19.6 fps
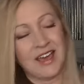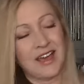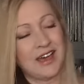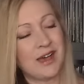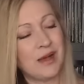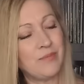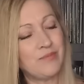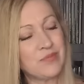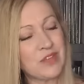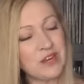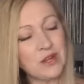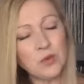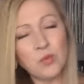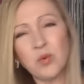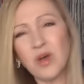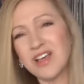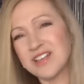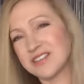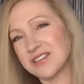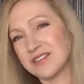And it
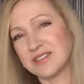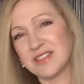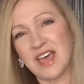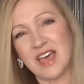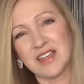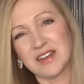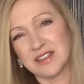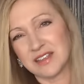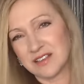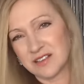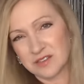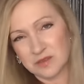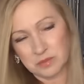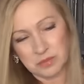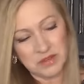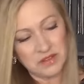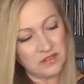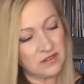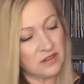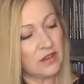wasn't that
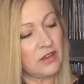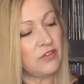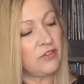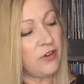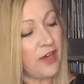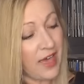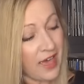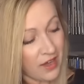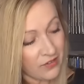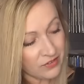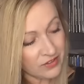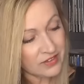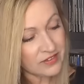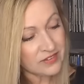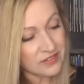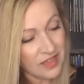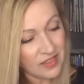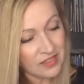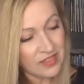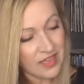expensive. Having
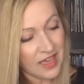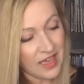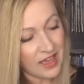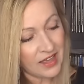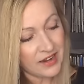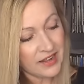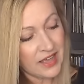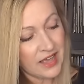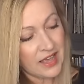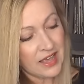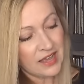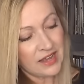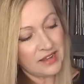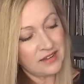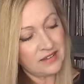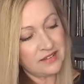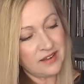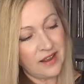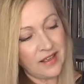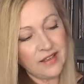said that,
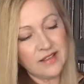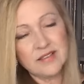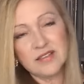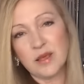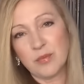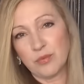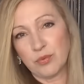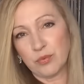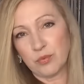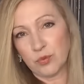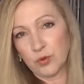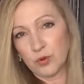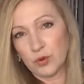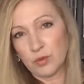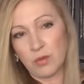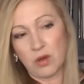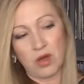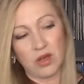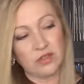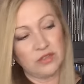it takes up
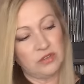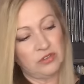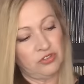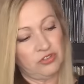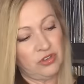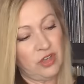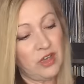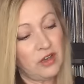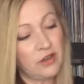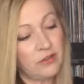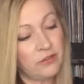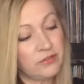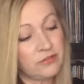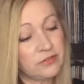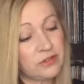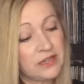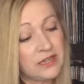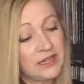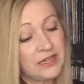room on the shelf.